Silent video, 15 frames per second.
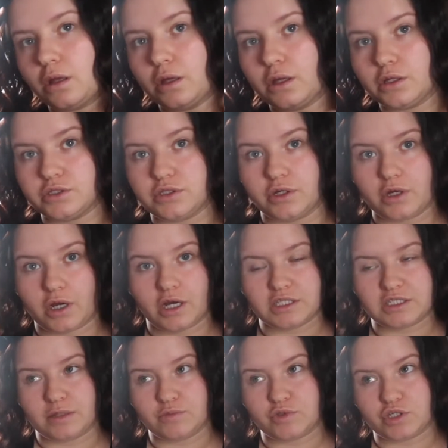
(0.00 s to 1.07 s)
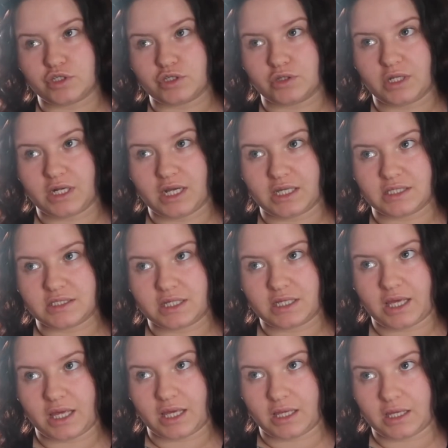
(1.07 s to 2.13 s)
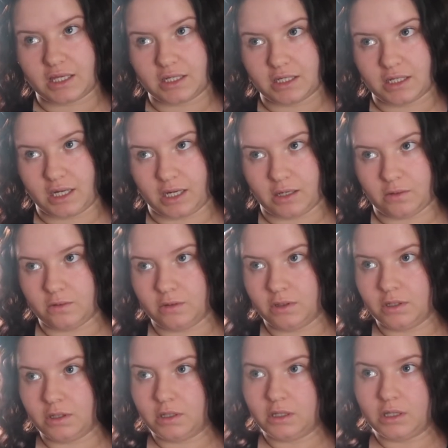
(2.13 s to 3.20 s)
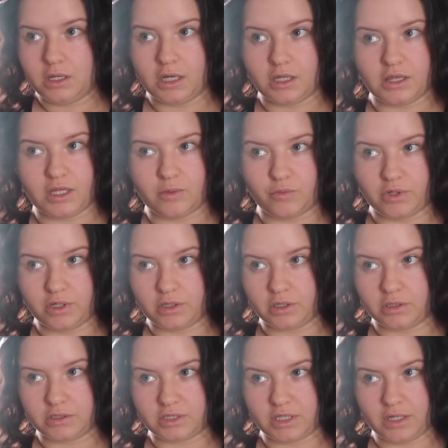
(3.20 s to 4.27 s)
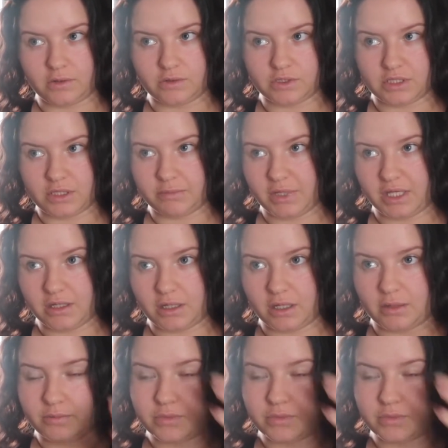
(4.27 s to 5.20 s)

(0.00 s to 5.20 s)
So guys, I'm just on the last kink now, and then we are going to get onto the makeup.